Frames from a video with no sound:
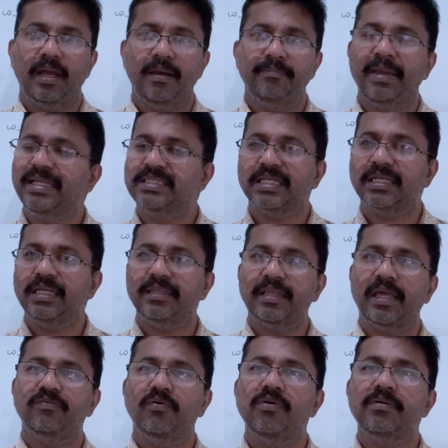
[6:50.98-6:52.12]
basically
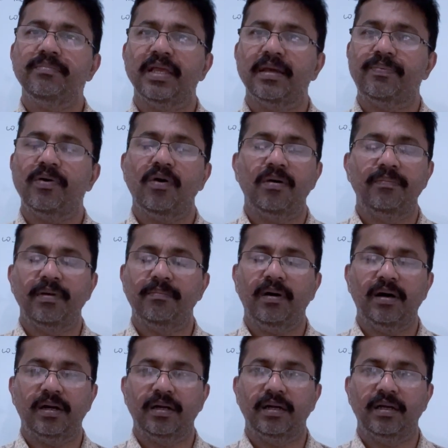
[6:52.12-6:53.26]
that won't be a problem,
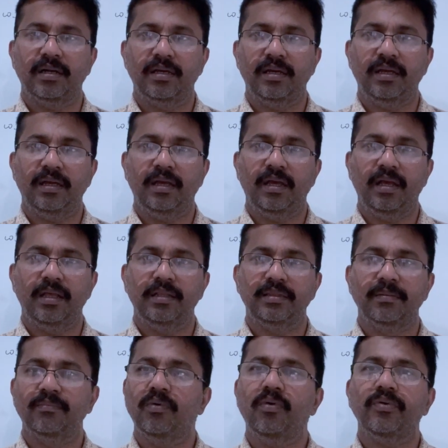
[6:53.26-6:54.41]
but the
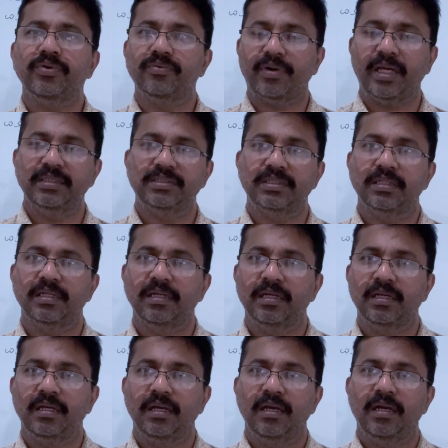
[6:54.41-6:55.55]
more you write,
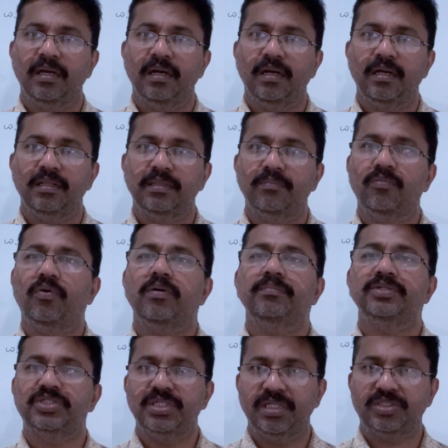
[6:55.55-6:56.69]
the more
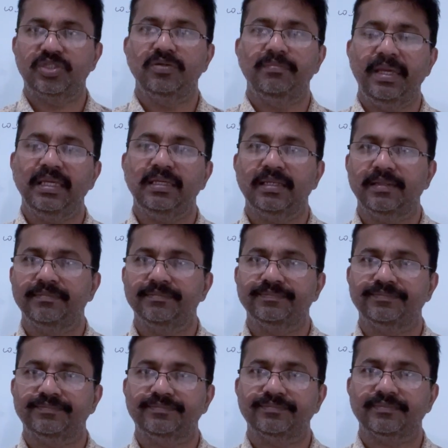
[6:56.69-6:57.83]
mistakes you make,
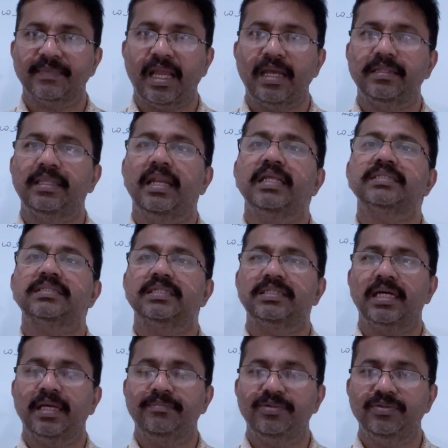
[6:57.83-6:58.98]
and the less the
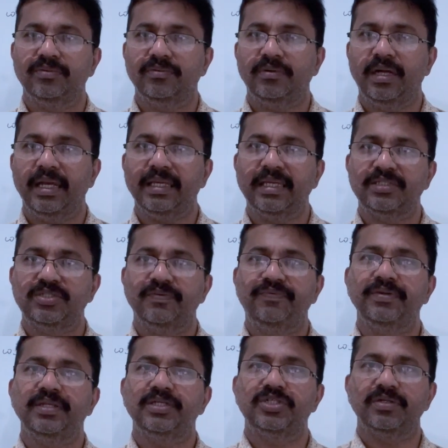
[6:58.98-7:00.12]
time you get to
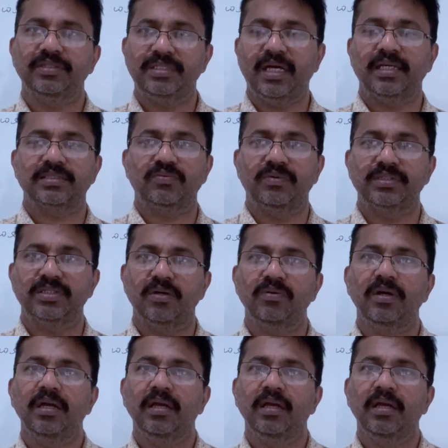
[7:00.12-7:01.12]
finish your task 1. So